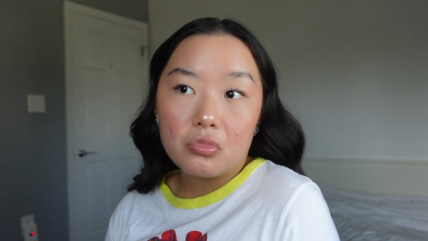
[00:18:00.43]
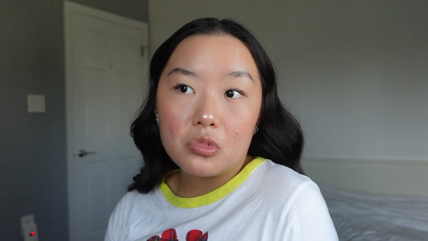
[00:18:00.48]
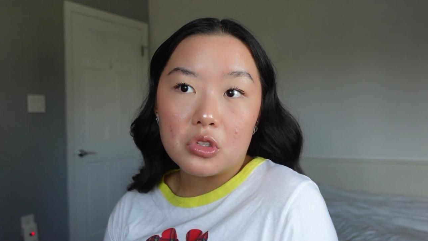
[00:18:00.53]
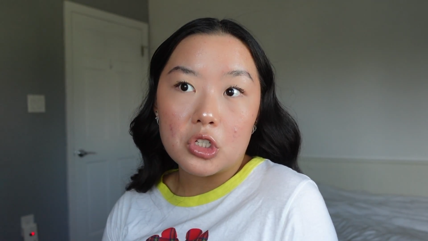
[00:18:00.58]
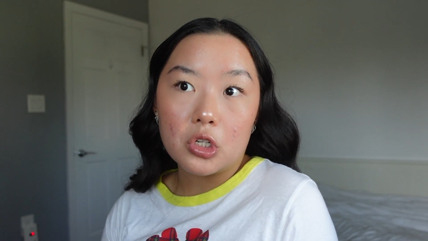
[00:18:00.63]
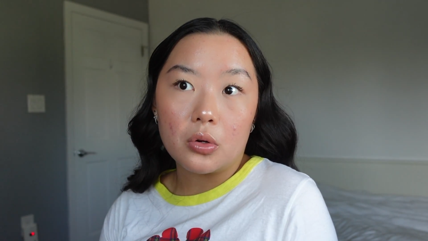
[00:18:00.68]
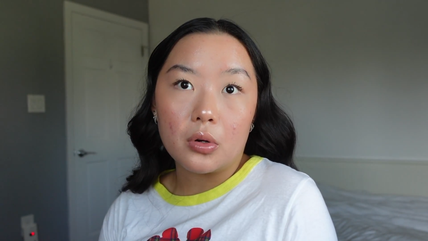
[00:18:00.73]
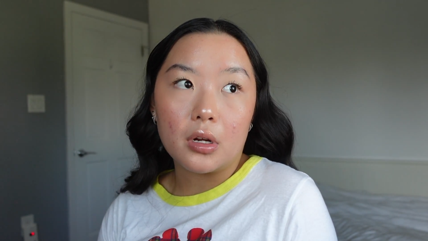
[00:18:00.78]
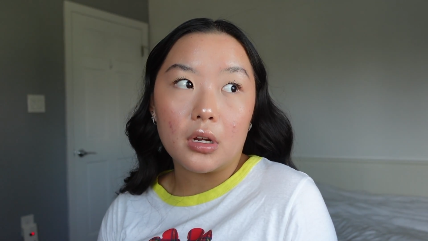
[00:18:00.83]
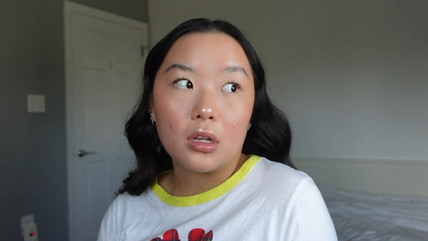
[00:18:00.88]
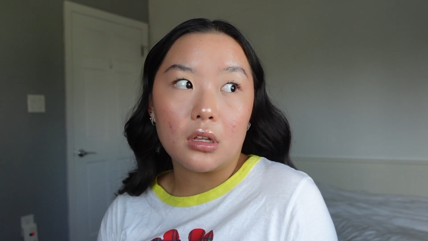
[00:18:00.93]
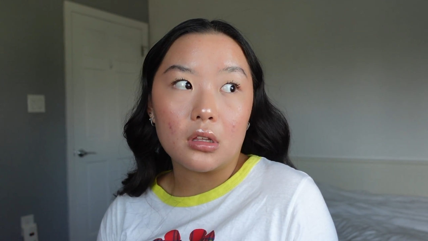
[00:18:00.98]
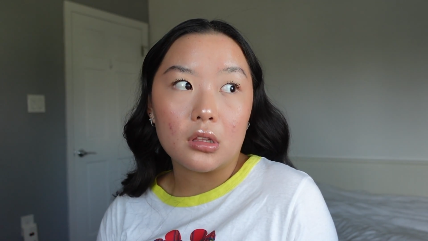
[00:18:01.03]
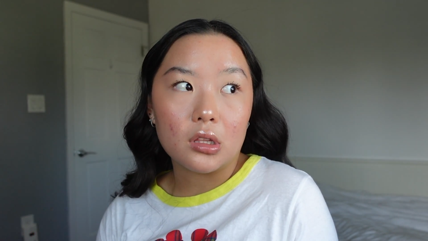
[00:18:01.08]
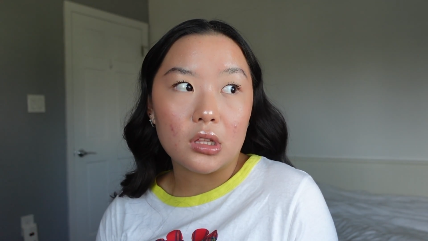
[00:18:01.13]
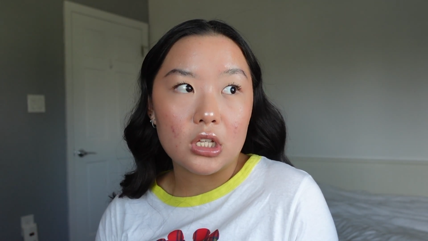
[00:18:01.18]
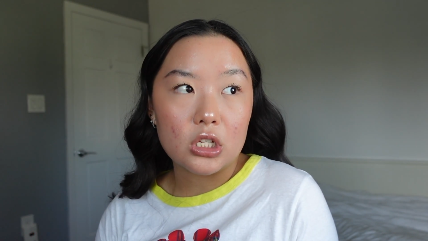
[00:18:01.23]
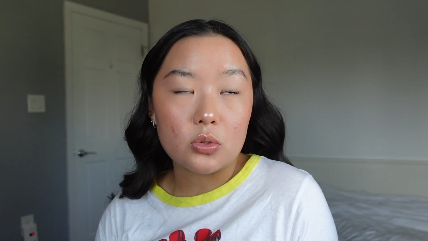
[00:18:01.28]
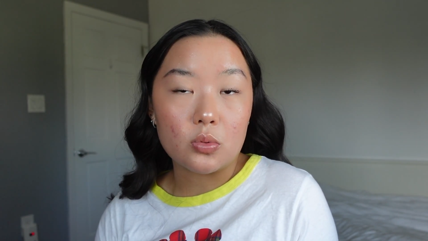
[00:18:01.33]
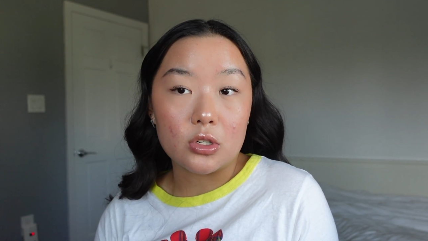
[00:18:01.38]

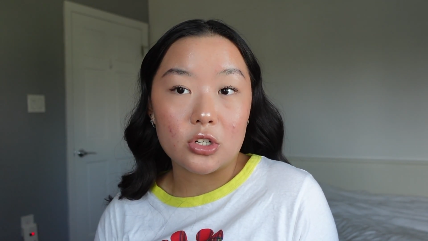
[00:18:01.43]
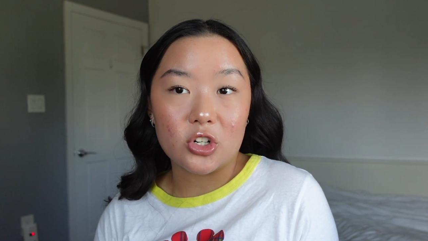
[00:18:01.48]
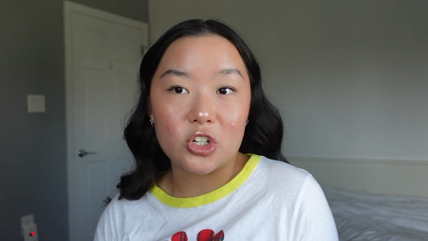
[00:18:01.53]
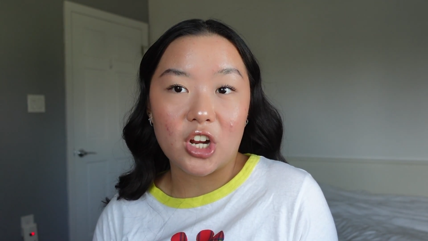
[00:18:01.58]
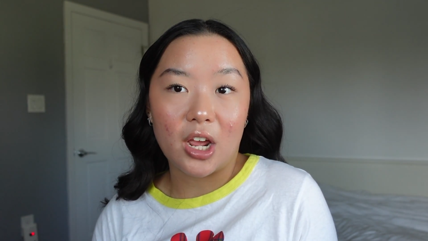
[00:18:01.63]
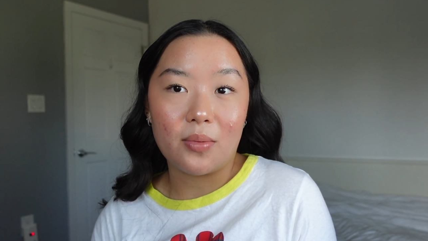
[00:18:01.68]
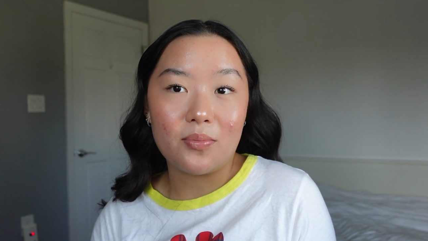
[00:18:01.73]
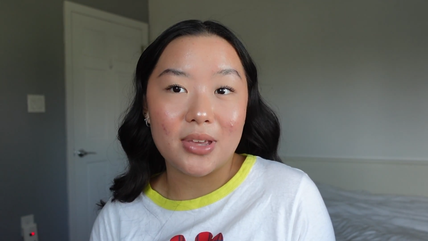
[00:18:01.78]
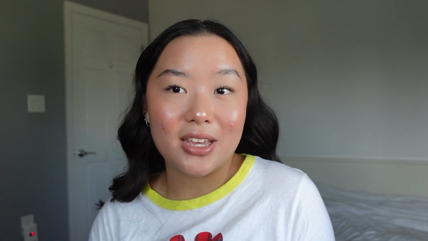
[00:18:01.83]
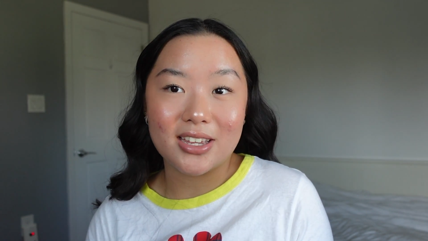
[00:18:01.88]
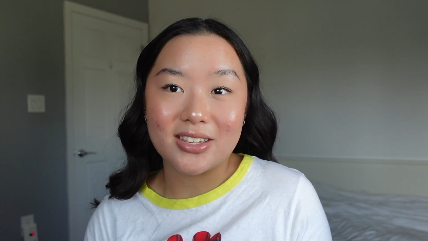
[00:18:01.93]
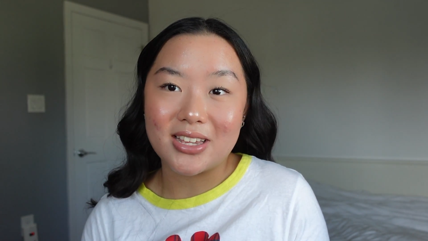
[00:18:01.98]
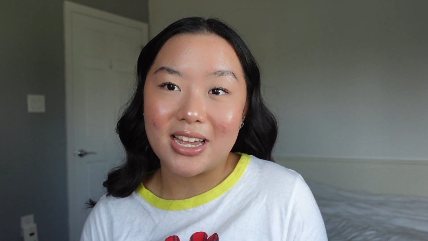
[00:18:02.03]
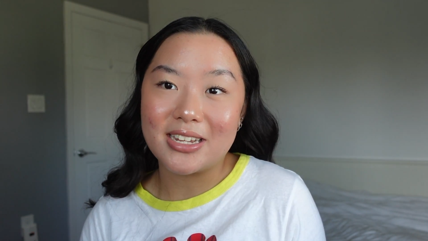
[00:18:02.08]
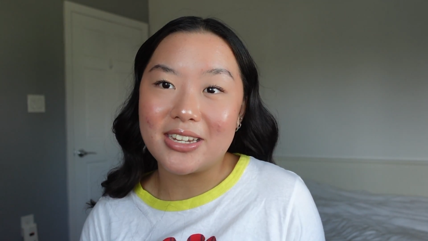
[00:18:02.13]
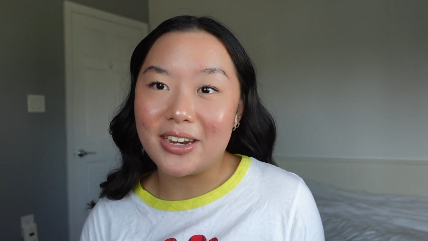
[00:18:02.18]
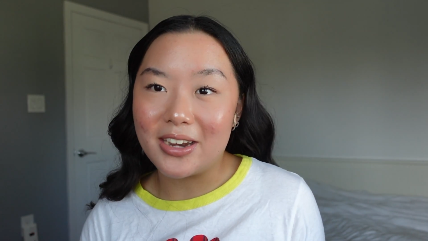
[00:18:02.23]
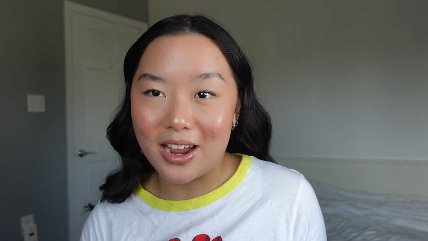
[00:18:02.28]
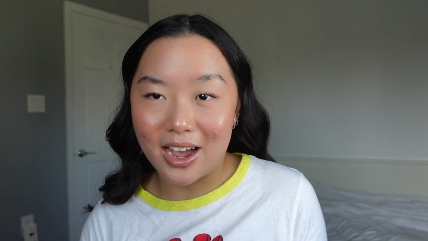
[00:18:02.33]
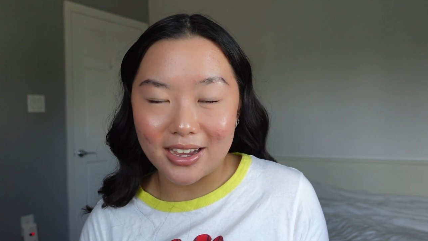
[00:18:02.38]
during this winter time because I
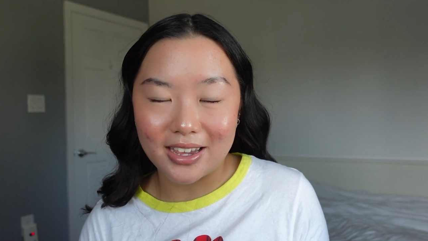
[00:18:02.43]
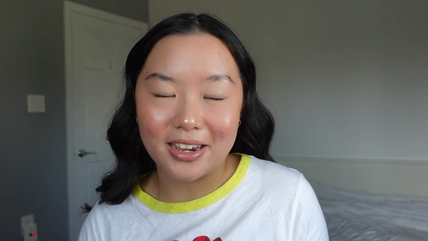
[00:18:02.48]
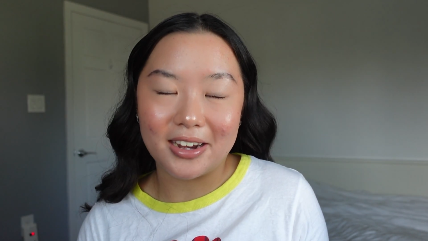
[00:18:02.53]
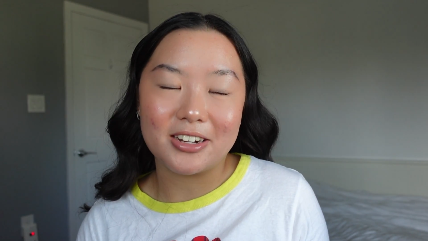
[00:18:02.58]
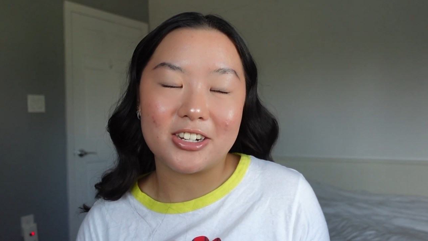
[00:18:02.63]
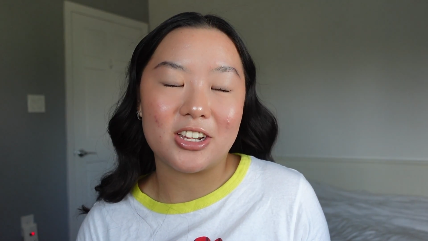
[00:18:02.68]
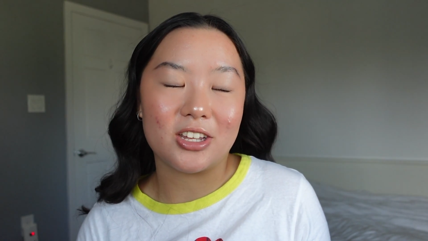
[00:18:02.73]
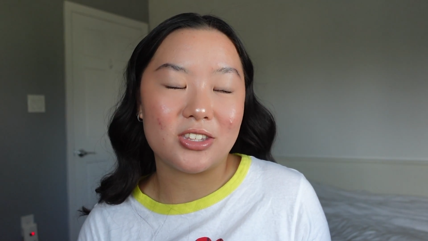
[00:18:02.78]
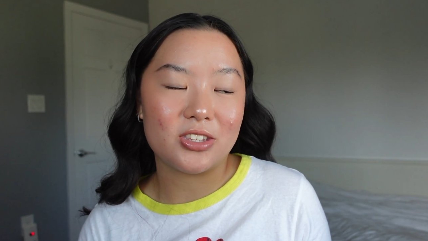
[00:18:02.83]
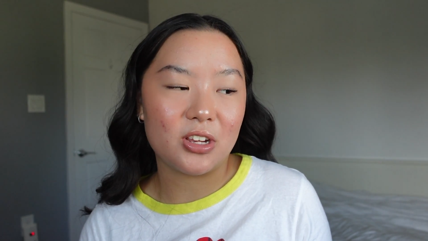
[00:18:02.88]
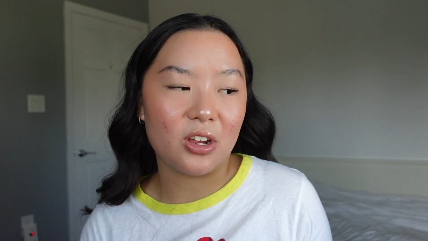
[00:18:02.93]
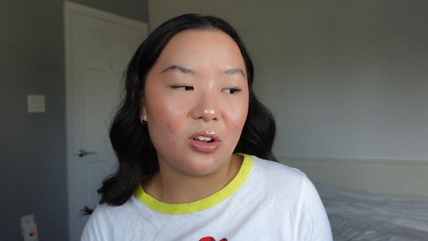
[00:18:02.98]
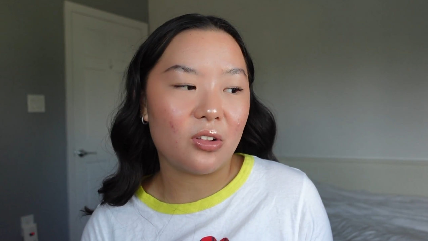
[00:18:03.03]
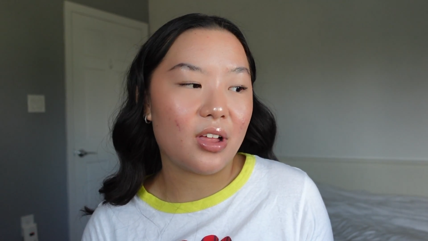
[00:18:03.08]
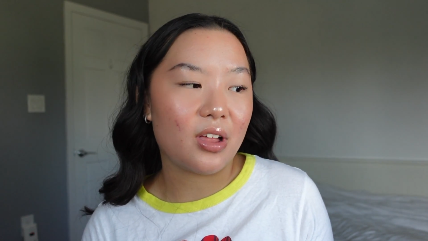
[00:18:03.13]
did not get a chance to go